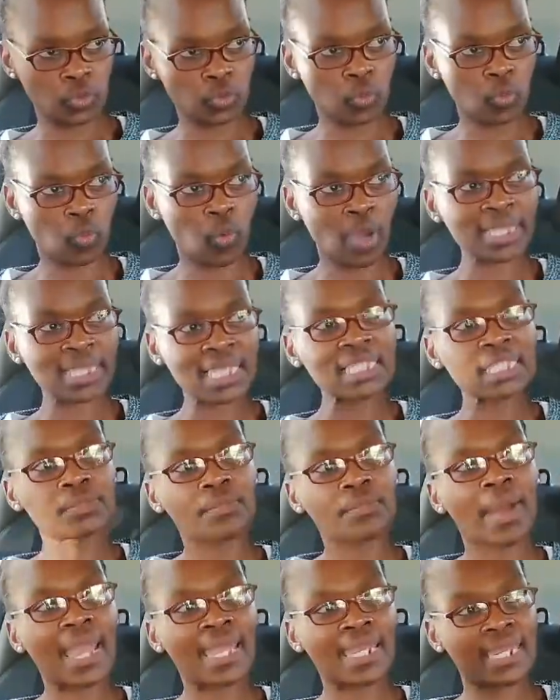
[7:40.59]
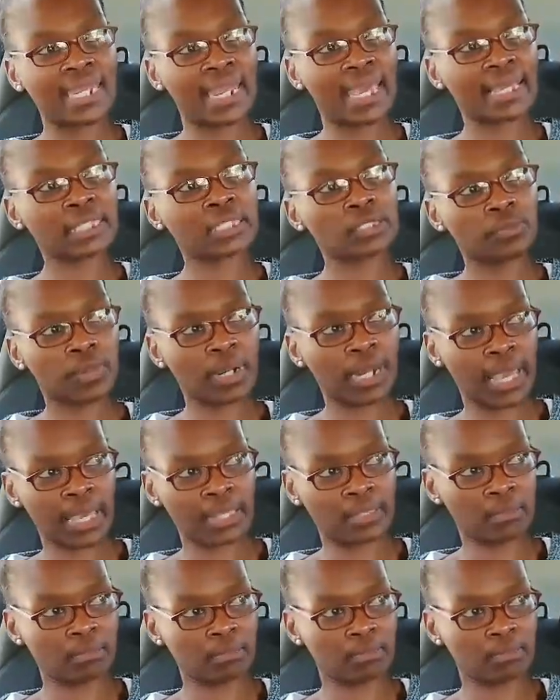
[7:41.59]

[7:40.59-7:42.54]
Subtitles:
What is my next plan?